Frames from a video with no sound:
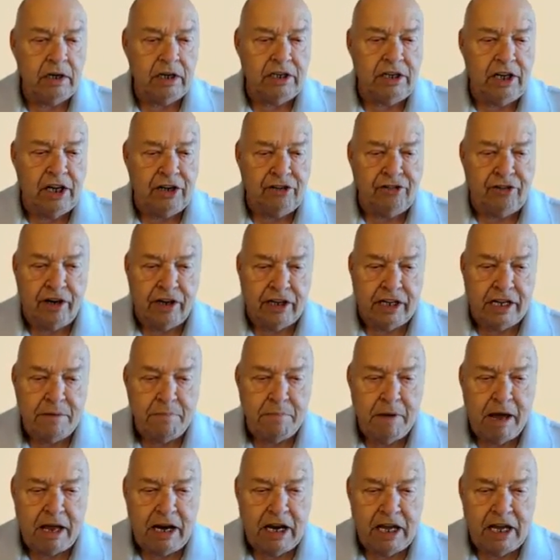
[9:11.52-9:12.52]

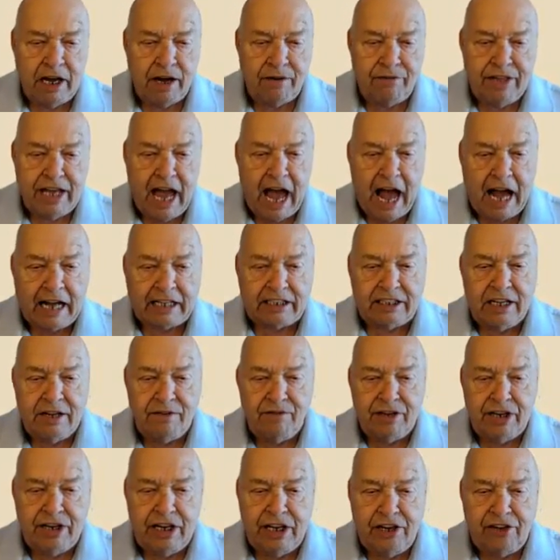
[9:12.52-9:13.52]
Additionally, many of the
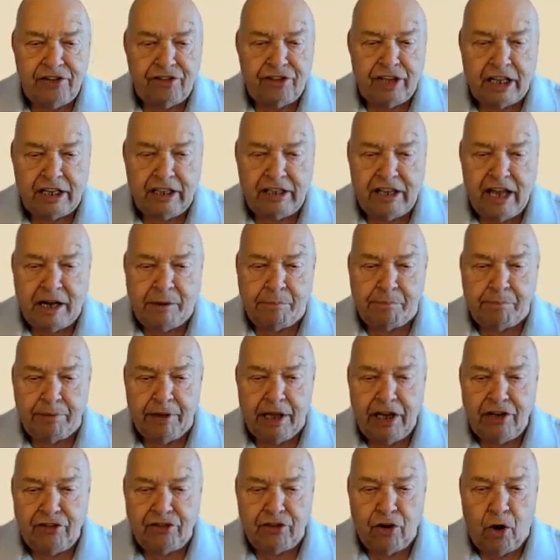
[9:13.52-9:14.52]
activities that take
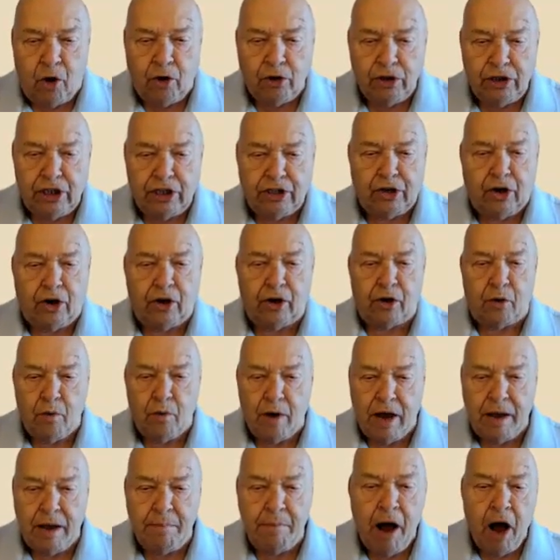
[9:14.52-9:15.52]
place on the dark
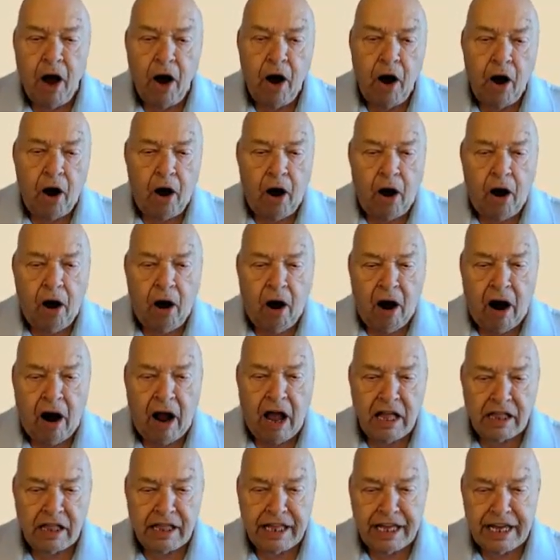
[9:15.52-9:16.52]
web
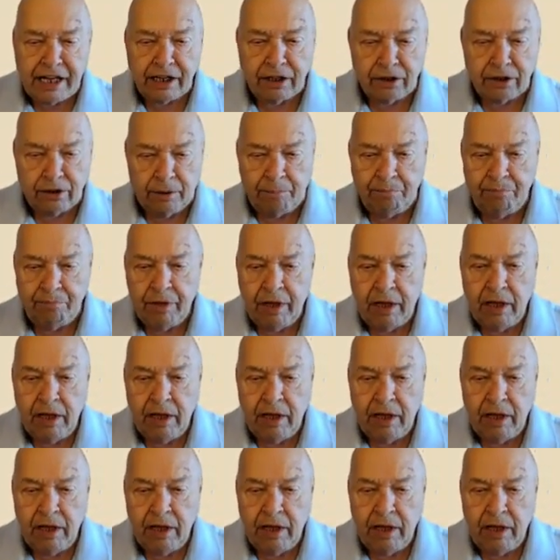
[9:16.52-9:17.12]
are illegal,